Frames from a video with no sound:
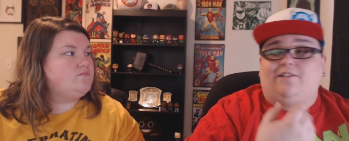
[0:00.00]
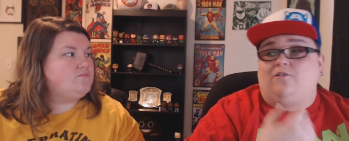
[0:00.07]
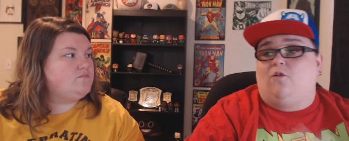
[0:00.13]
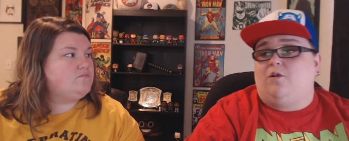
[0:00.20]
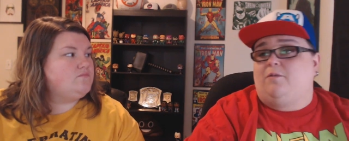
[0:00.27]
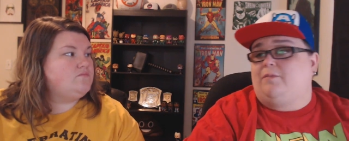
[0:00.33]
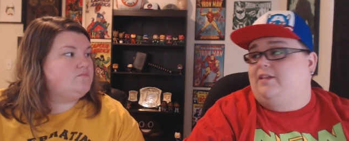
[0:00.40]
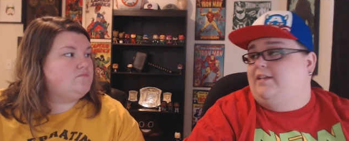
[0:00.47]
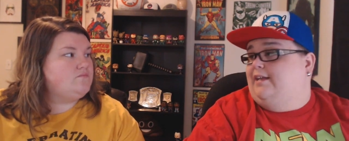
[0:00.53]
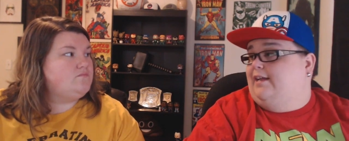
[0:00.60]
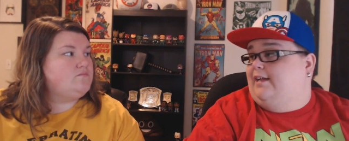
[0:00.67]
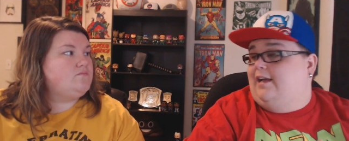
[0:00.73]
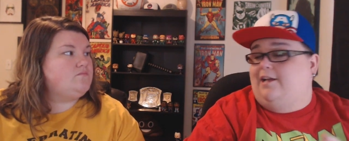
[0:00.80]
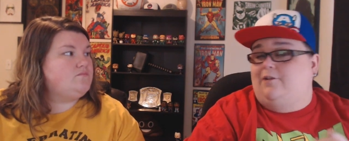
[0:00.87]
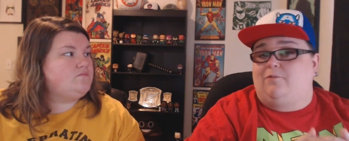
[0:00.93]

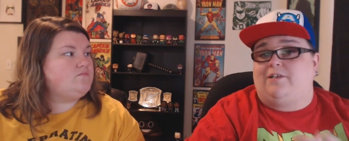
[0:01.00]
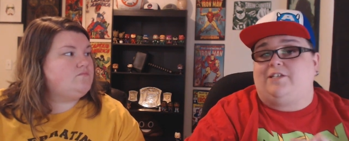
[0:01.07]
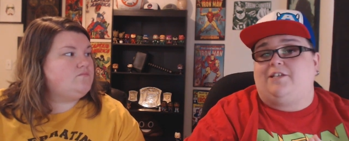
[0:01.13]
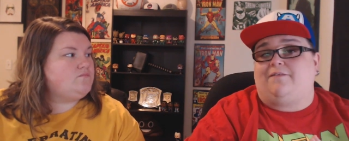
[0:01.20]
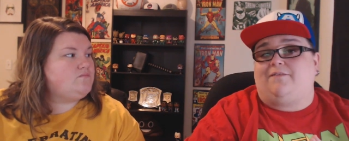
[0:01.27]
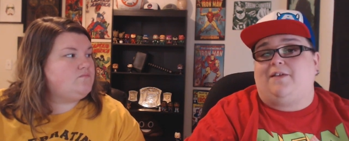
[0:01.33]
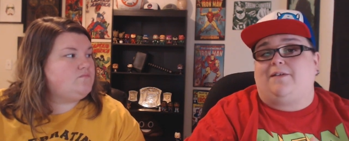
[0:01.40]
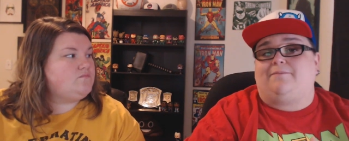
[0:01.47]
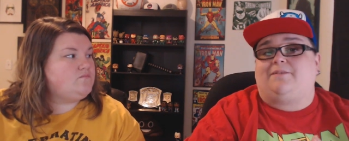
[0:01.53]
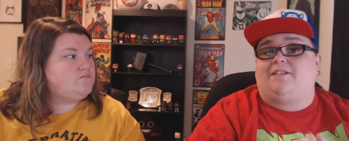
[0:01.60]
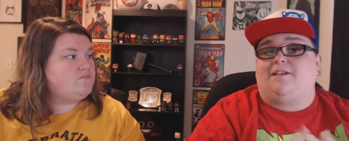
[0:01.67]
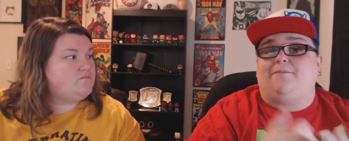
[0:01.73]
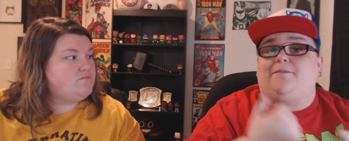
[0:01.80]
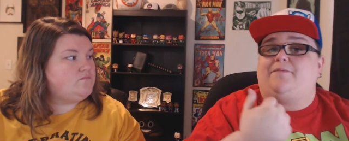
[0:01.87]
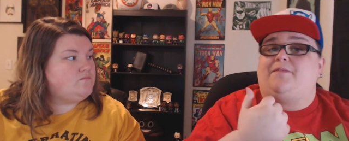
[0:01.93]
Speaker 1: normally on Wish FM,
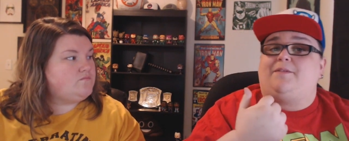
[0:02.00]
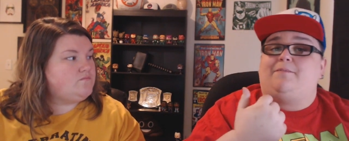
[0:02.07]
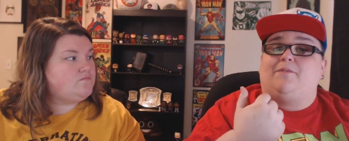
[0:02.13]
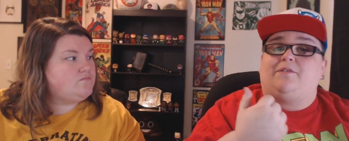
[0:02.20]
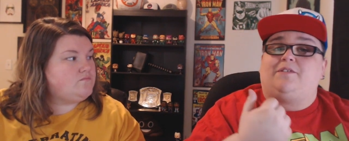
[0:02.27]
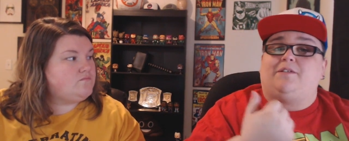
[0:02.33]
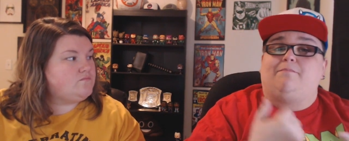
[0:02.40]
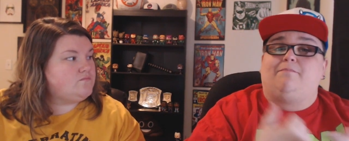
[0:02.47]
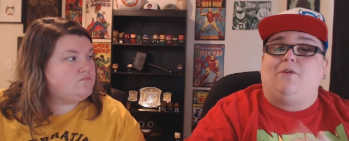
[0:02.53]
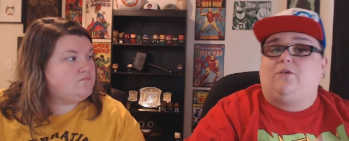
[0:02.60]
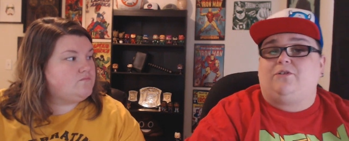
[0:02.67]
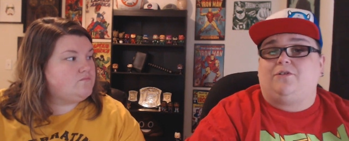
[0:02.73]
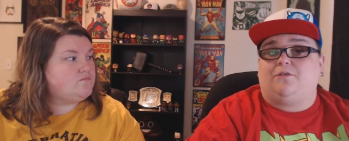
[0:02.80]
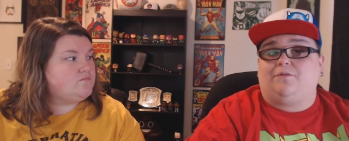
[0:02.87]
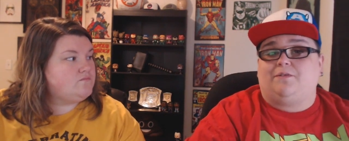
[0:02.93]
some of the most
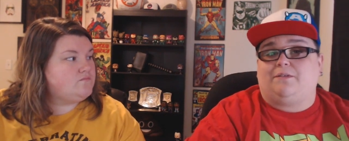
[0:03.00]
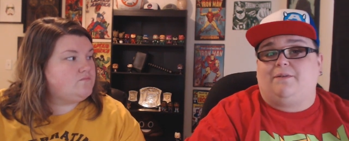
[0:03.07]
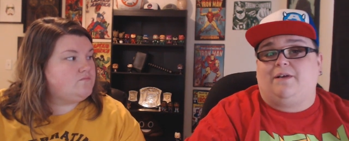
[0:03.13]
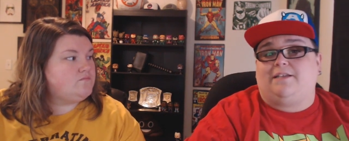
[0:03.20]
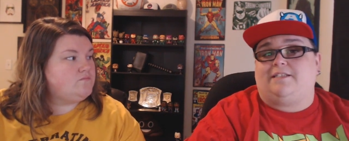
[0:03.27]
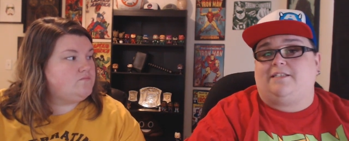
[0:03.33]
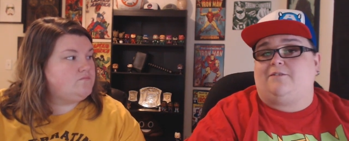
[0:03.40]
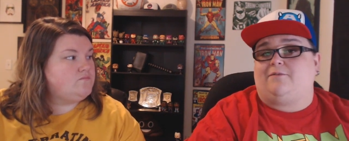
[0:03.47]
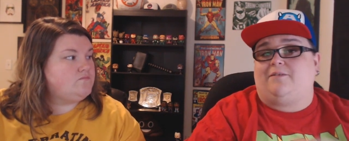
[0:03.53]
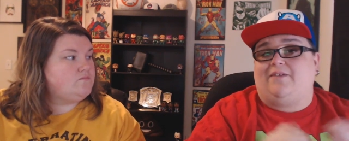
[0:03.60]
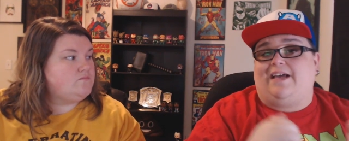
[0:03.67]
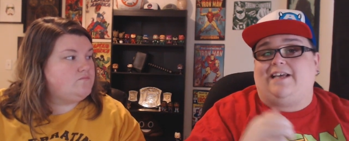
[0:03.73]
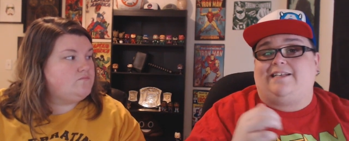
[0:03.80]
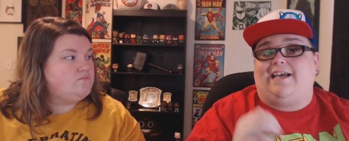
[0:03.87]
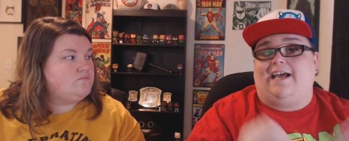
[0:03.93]
emotional responses we've
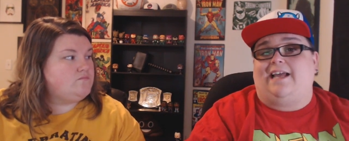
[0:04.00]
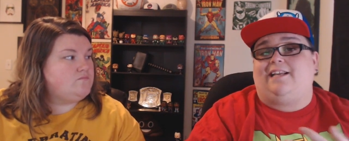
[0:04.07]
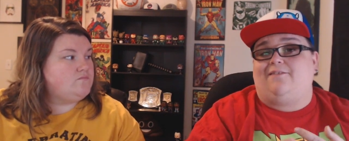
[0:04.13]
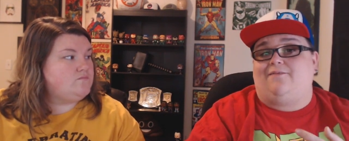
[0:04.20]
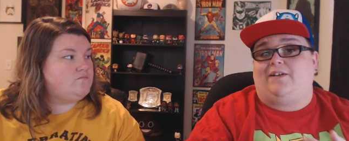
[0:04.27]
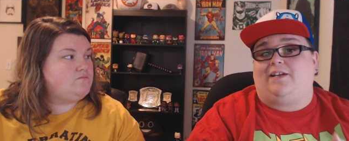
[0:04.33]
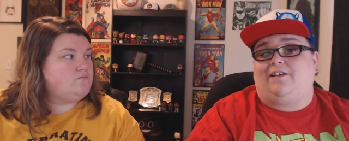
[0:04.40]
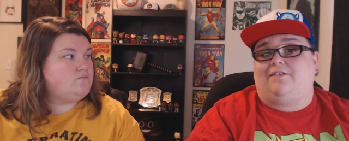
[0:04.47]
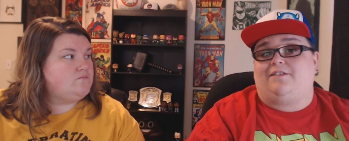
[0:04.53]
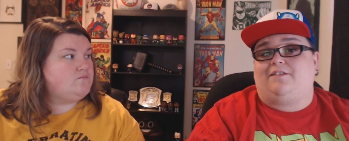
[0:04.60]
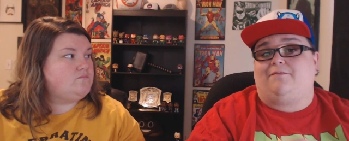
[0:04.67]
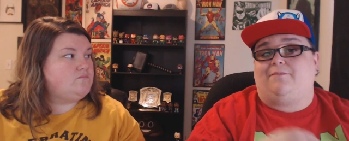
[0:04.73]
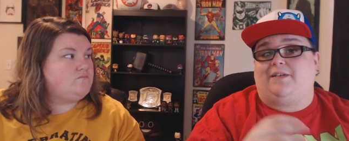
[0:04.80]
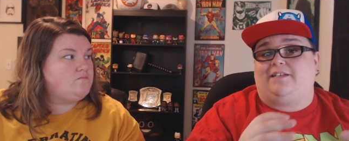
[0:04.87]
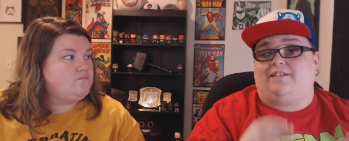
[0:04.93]
had to any videos
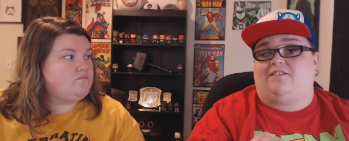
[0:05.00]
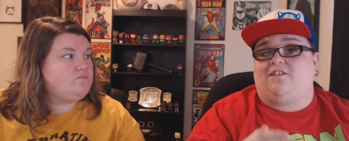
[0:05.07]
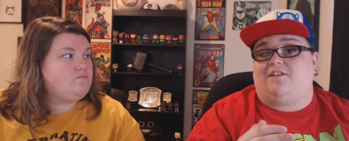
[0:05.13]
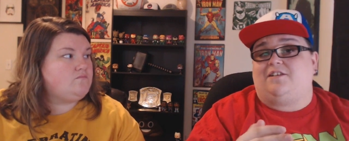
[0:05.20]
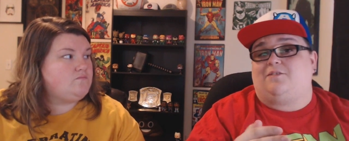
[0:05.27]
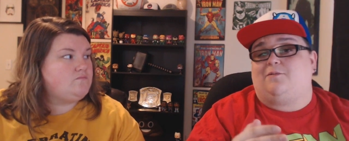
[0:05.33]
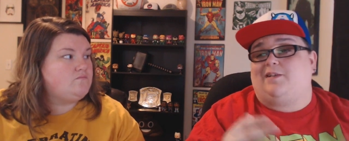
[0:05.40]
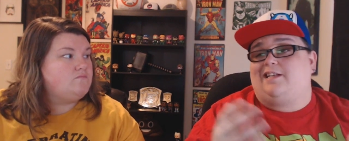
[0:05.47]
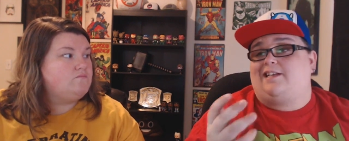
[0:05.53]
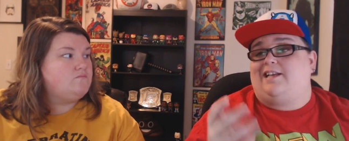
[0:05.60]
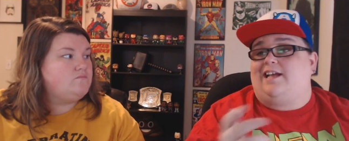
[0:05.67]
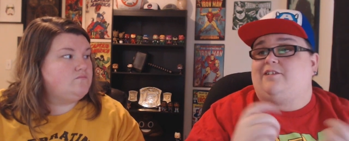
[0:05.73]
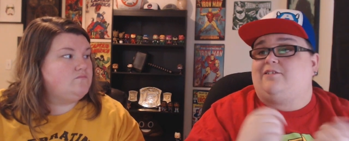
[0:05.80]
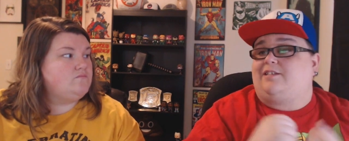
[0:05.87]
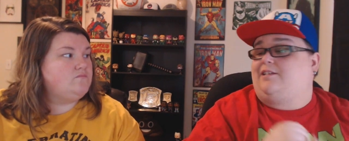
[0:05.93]
have been in songs we didn't
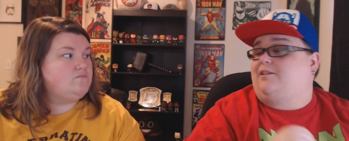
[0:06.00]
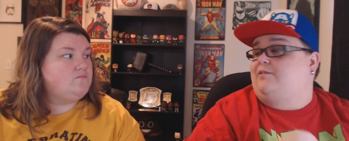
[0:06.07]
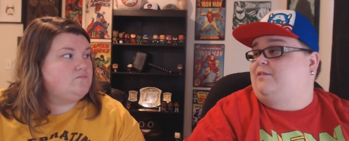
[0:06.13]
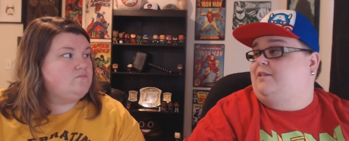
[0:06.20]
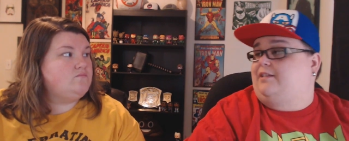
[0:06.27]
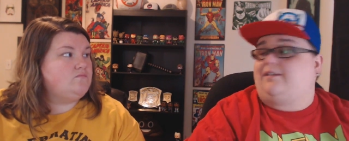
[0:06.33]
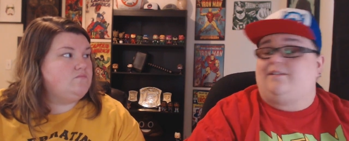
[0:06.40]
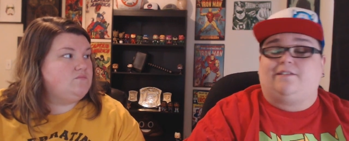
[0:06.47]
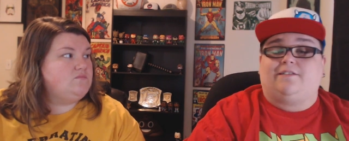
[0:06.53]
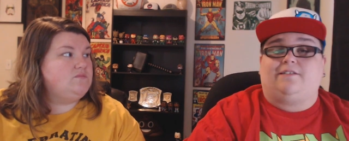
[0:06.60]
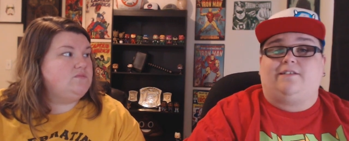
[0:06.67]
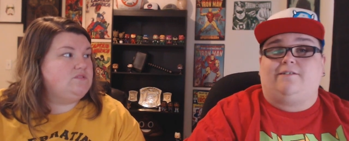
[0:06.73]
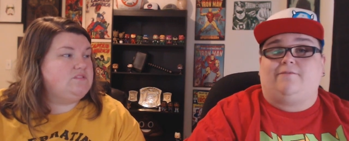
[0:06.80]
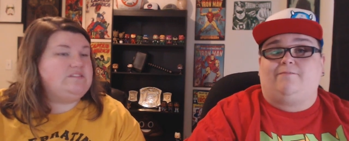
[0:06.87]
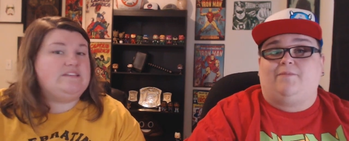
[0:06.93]
actually know the lyrics
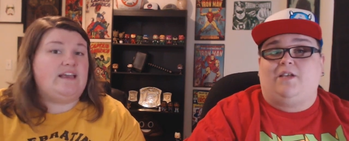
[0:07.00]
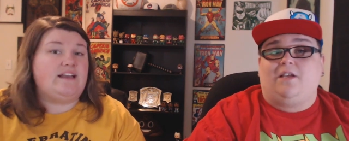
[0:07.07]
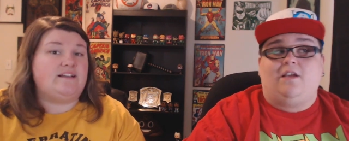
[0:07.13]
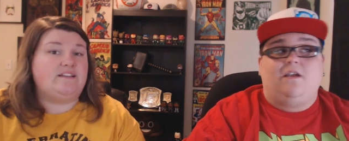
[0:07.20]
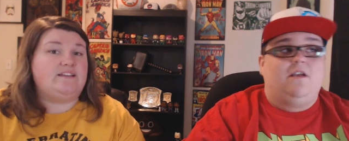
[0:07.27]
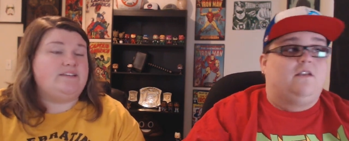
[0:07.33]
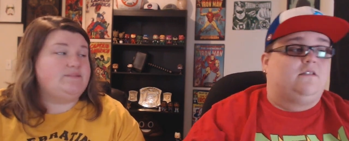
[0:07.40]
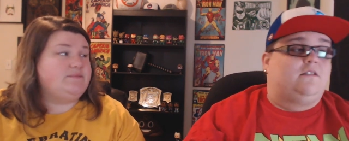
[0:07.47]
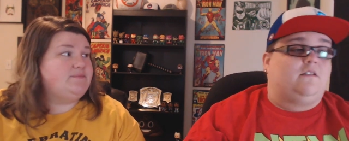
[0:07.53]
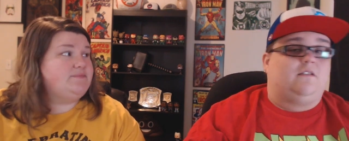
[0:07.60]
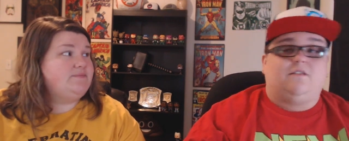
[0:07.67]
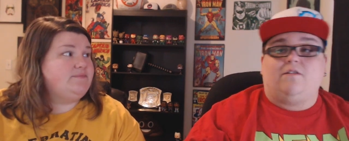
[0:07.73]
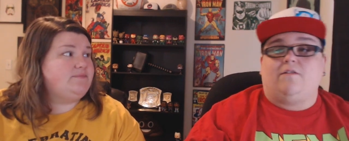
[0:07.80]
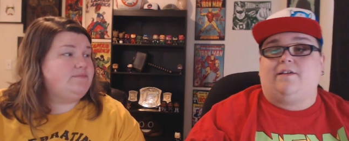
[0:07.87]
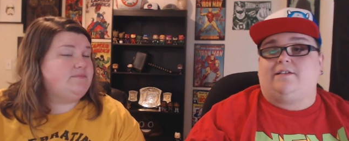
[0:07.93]
to. Exactly. So
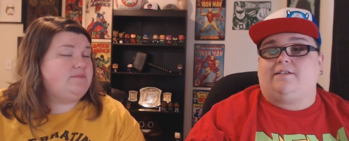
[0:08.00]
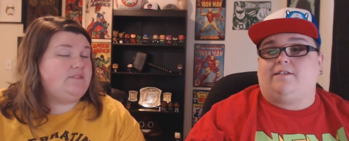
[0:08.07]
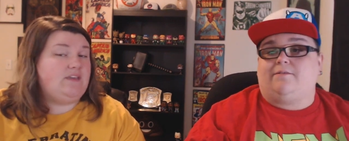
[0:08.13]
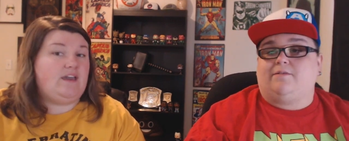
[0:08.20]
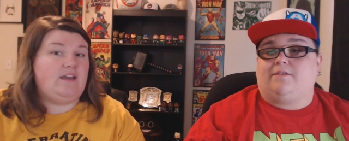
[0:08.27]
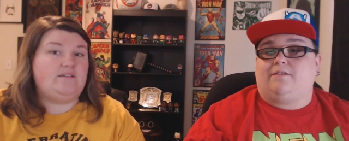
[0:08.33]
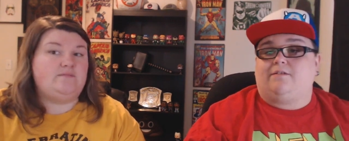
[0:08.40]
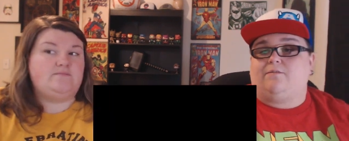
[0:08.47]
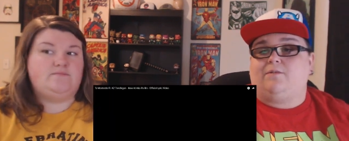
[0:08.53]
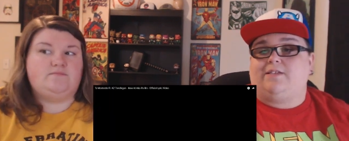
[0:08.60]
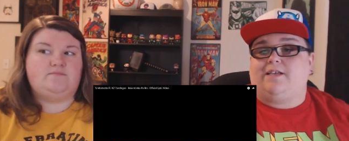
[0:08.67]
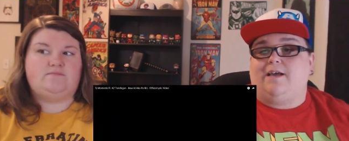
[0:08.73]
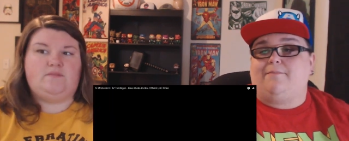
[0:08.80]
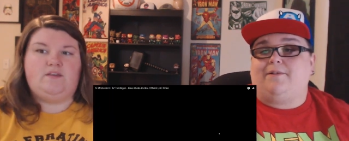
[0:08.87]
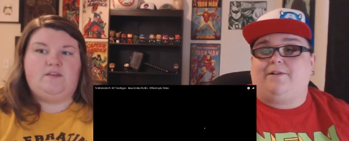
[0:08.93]
let's go ahead and see yeah. what's, what's
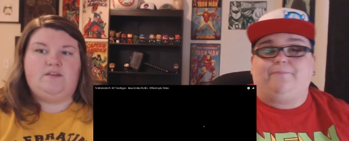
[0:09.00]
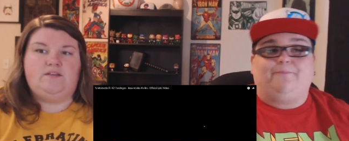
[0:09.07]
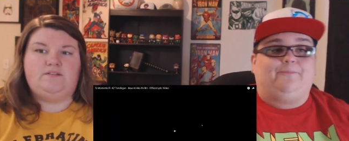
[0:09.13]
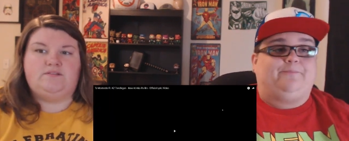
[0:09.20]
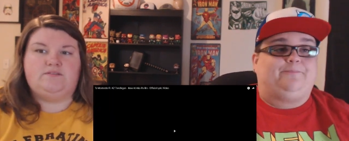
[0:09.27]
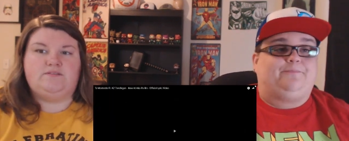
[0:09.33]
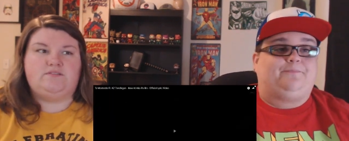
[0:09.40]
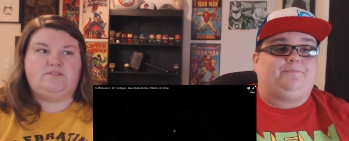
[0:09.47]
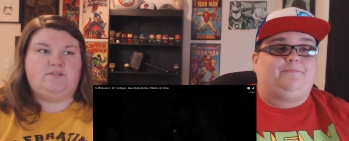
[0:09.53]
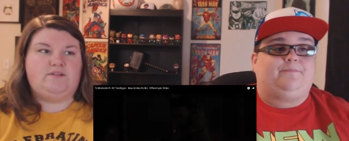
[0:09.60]
happening. Let's do